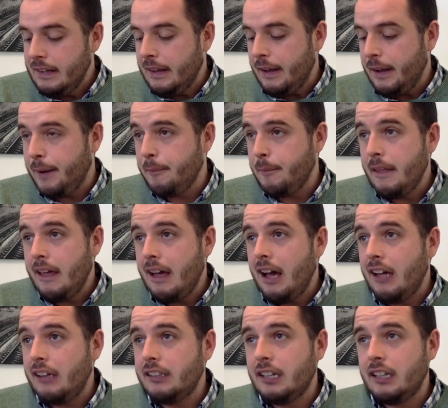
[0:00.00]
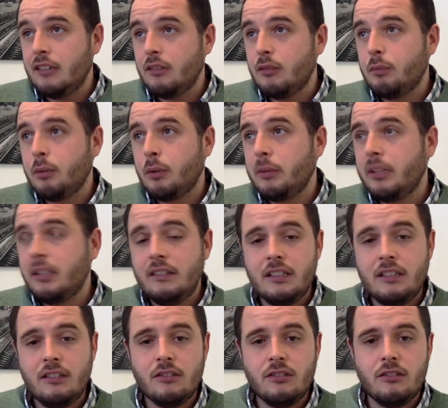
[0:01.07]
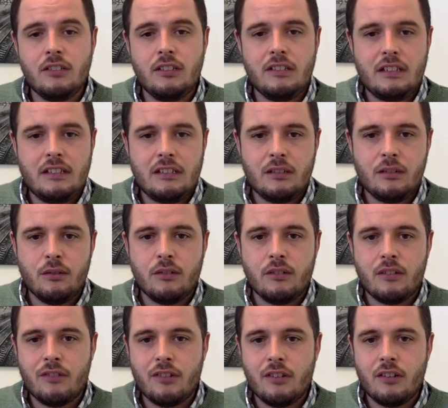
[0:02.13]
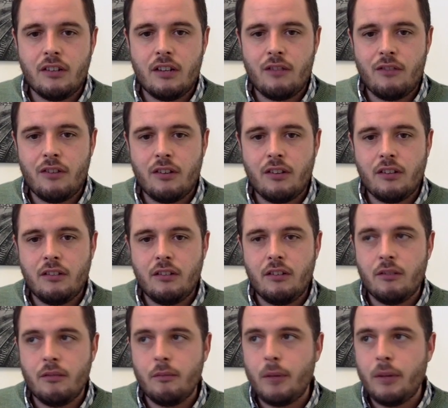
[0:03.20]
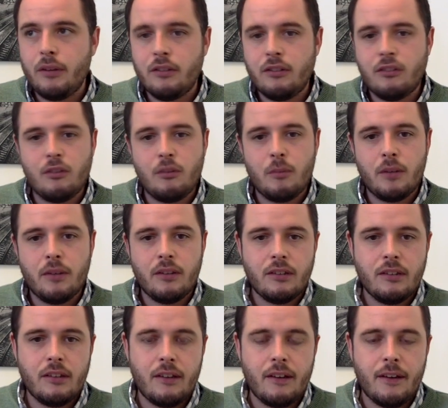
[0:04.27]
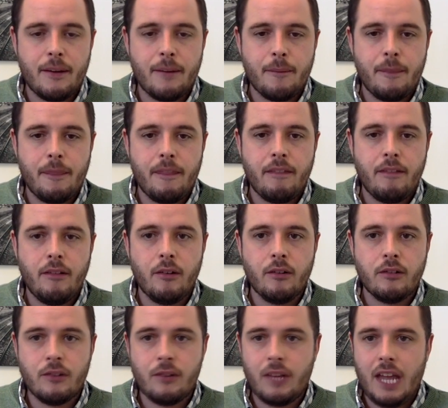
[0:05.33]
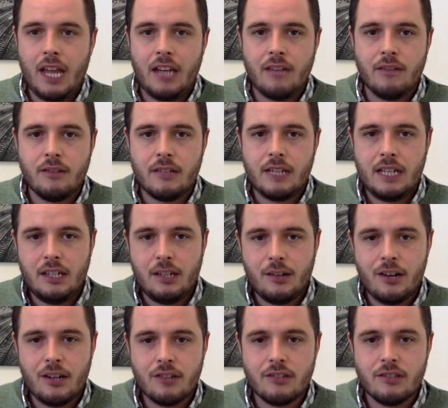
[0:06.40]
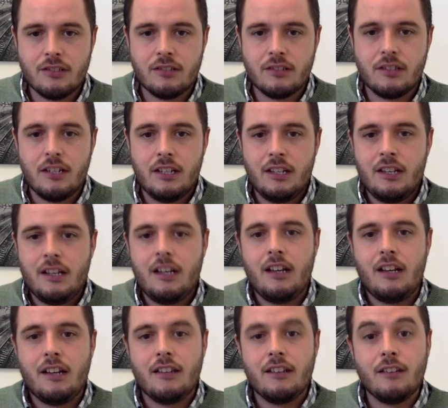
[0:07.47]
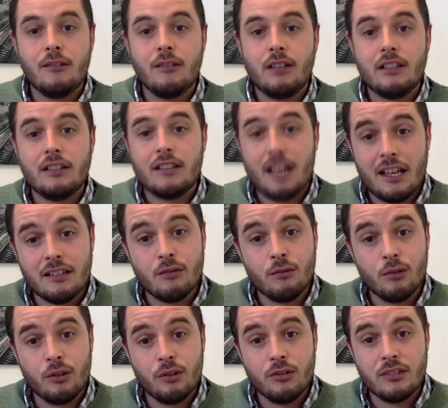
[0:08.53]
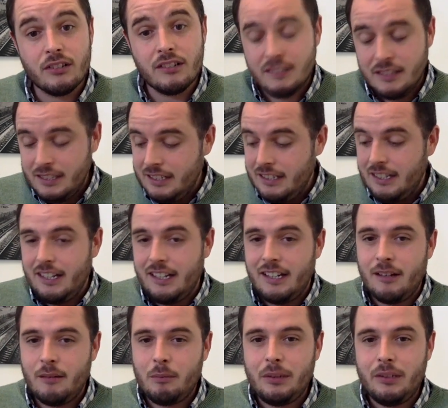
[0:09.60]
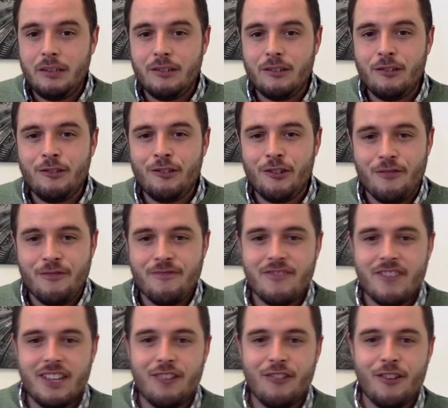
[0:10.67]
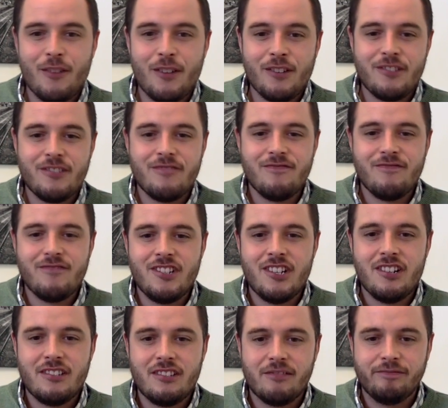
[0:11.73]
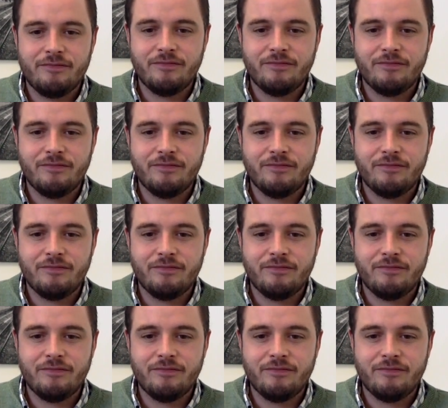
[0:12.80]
And I'll probably continue doing these interludes every you know, month to 2 months. So again, if there's any questions that you'd like to ask a recruiter, please do so. Thank you very much. Cheers.